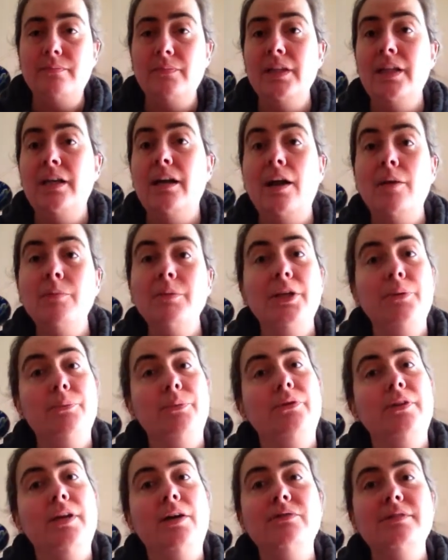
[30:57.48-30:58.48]
and I'm going to
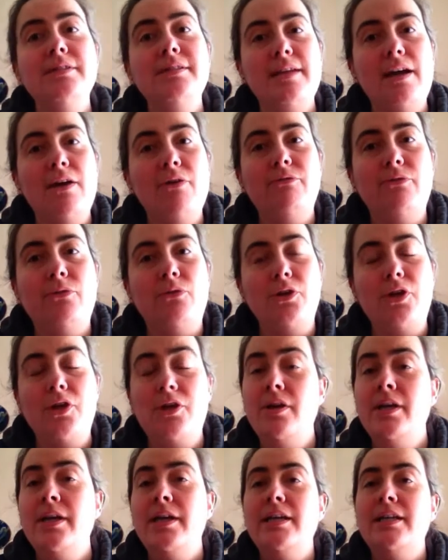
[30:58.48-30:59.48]
put that on sale for you.
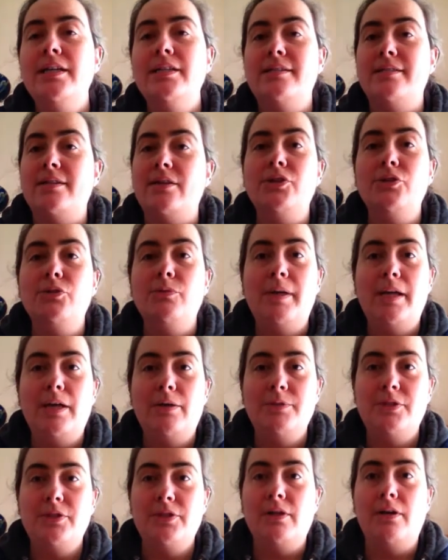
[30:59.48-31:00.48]
So you'll be
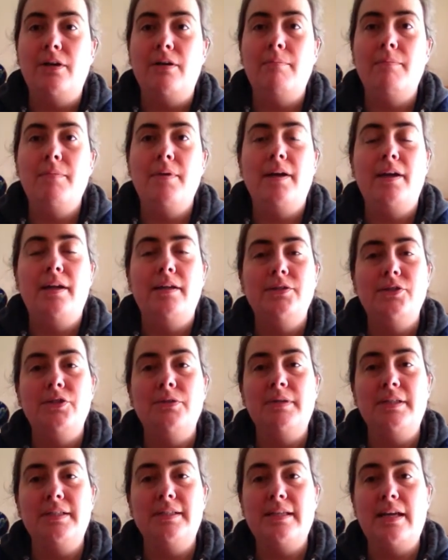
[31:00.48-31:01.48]
able to come to
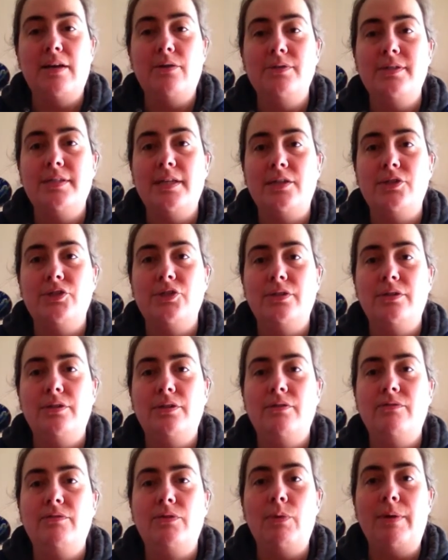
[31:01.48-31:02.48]
my sales section
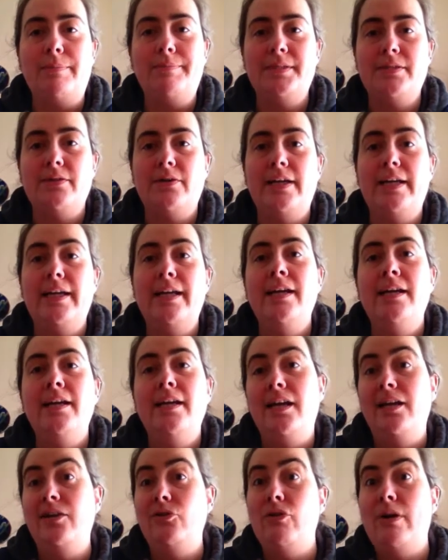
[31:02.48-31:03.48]
of the website
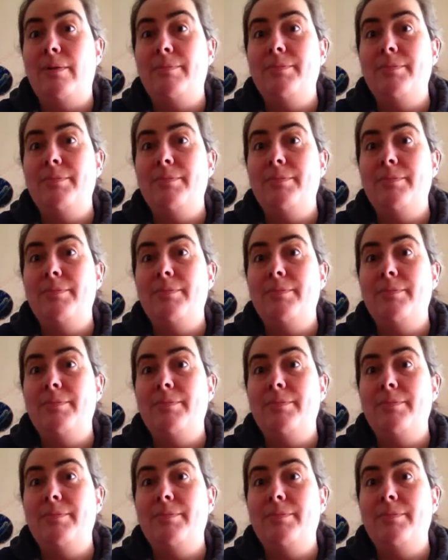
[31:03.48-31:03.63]
and grab